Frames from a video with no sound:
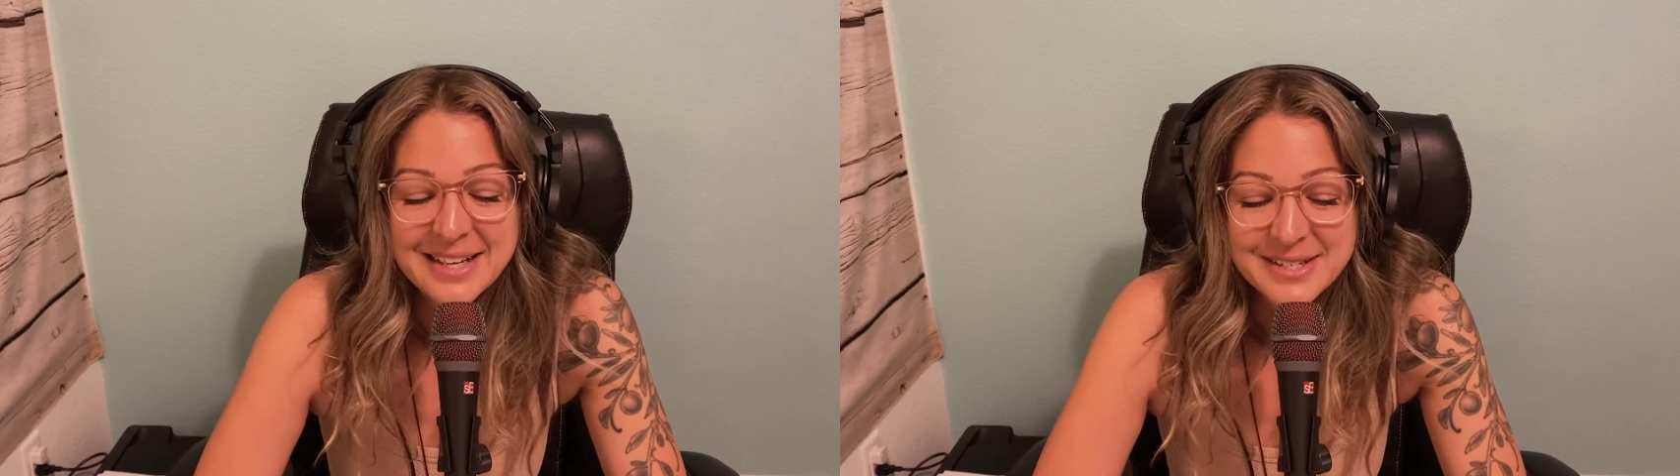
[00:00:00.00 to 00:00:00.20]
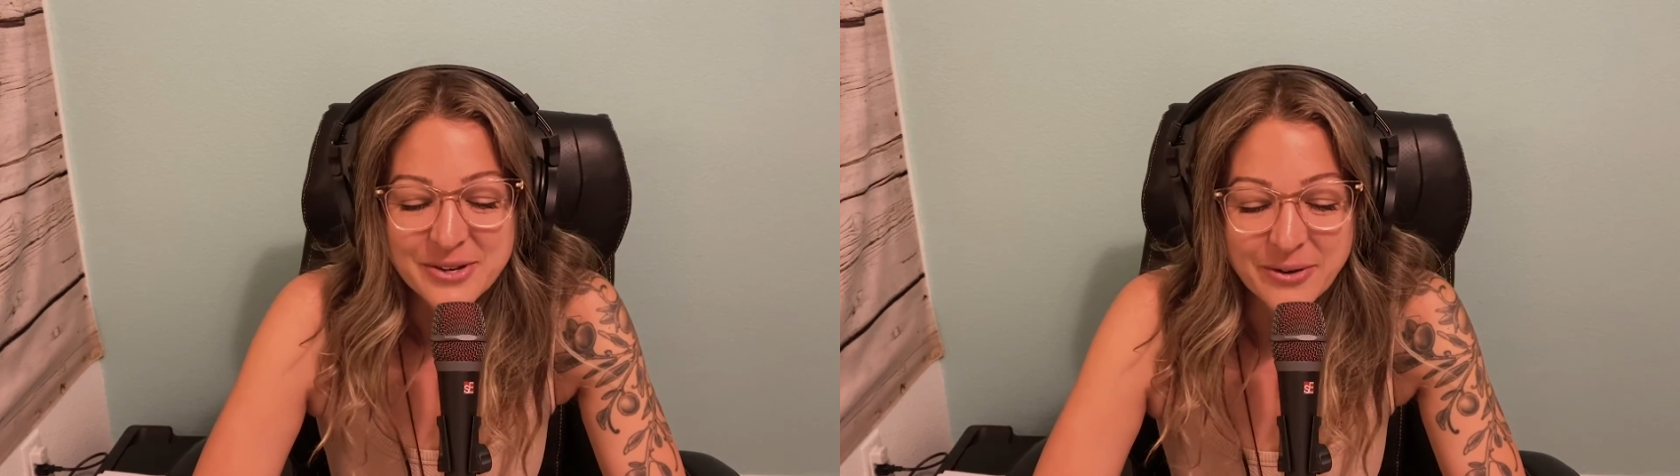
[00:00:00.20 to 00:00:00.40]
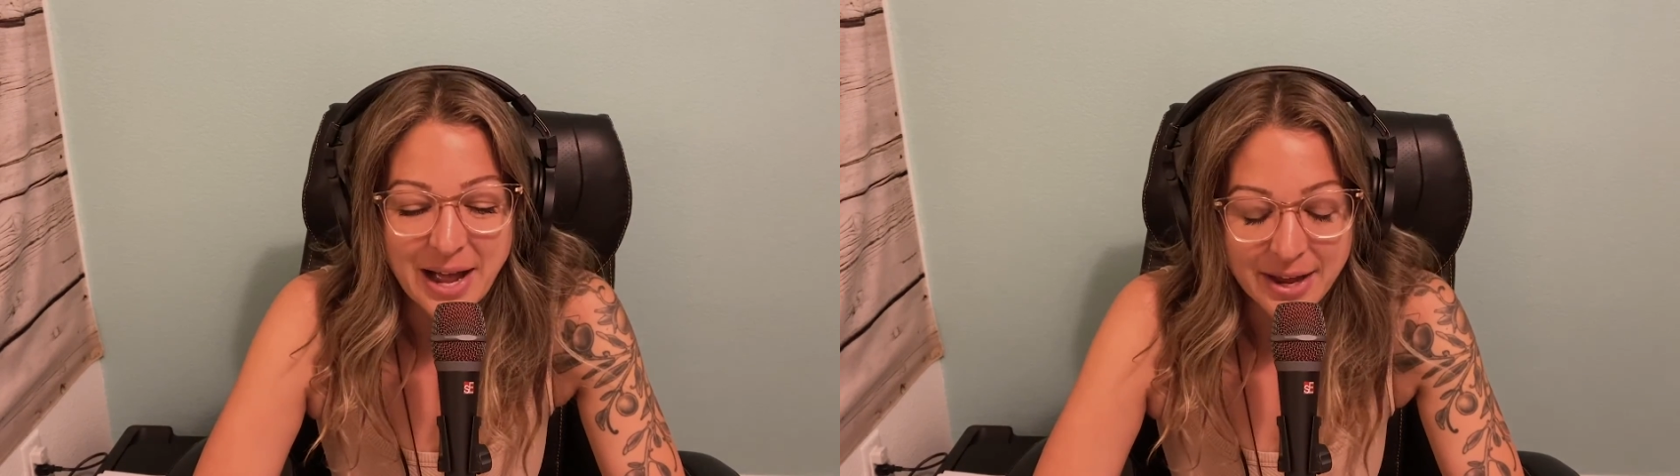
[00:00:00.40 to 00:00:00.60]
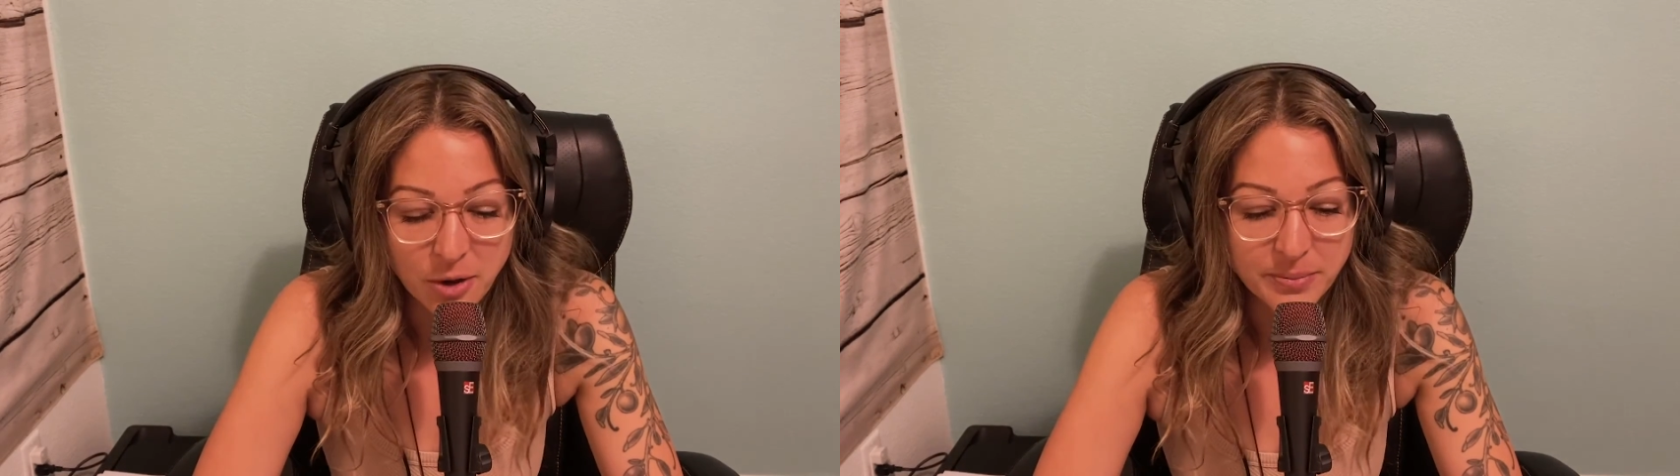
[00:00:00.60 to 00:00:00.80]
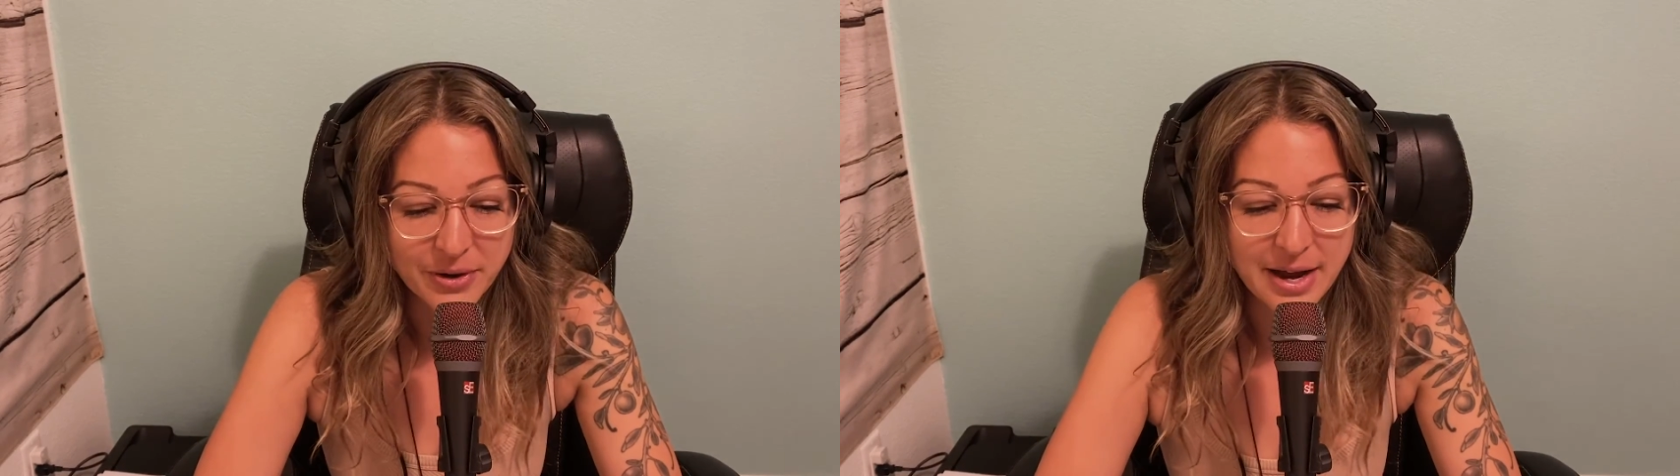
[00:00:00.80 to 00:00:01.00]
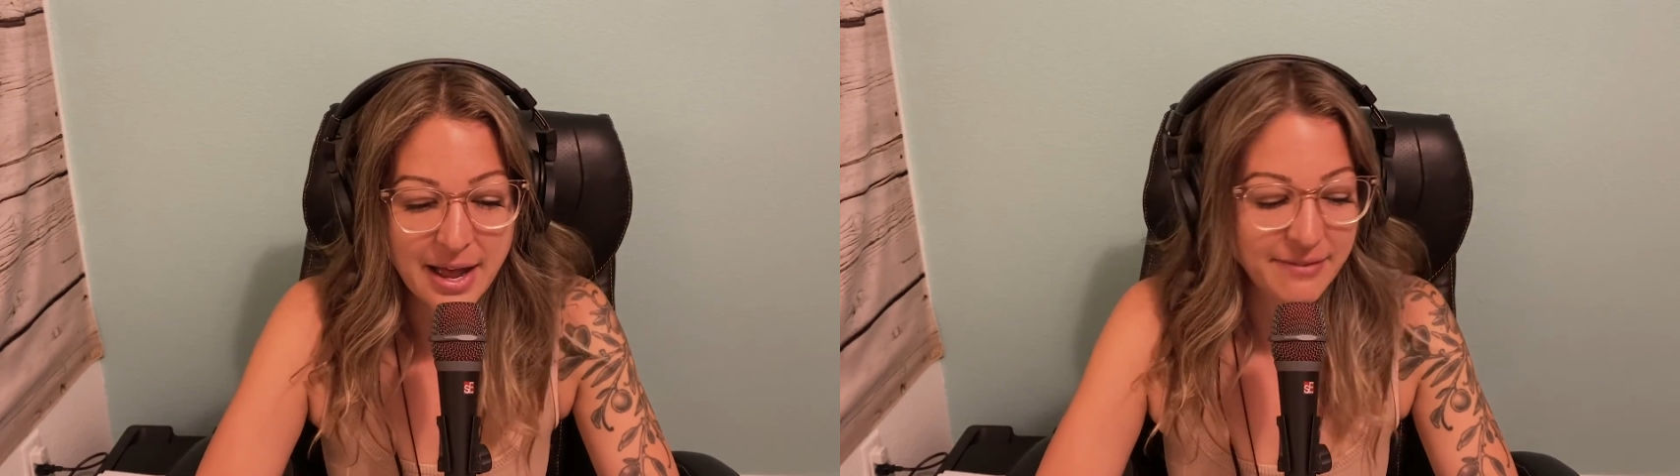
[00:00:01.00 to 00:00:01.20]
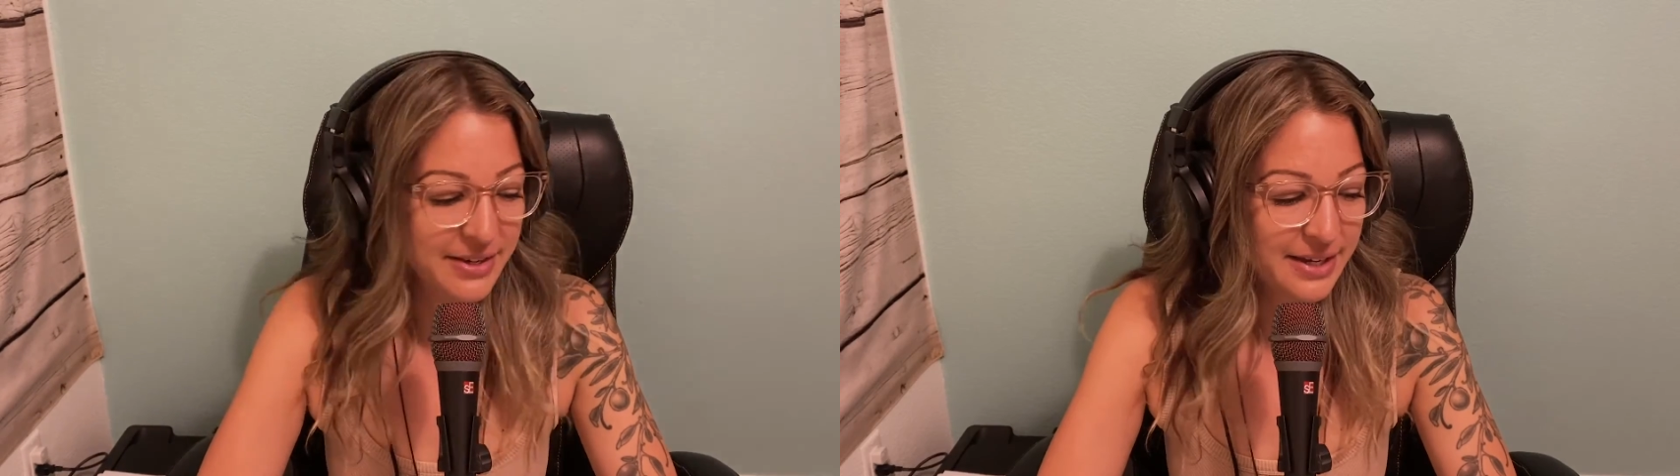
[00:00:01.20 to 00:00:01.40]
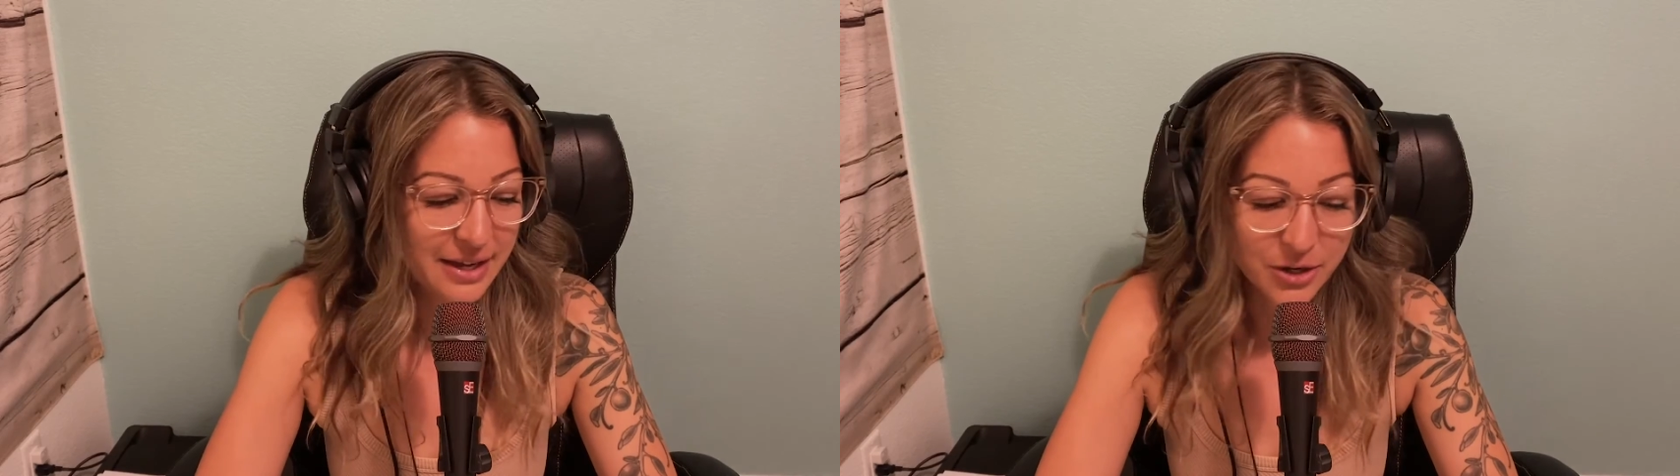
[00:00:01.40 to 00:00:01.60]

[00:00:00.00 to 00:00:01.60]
So I hope you're having